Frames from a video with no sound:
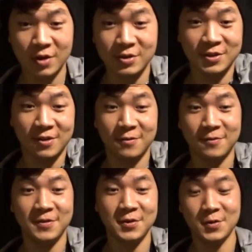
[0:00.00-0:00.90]
Airsoft
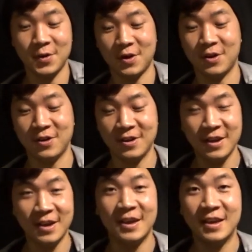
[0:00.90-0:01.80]
review on
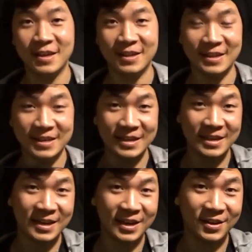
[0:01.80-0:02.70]
the
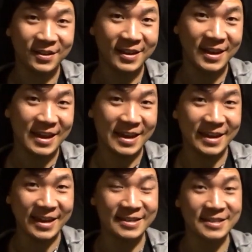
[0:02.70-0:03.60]
E&L
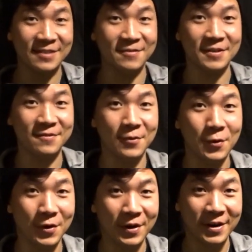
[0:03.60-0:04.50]
AK74MN.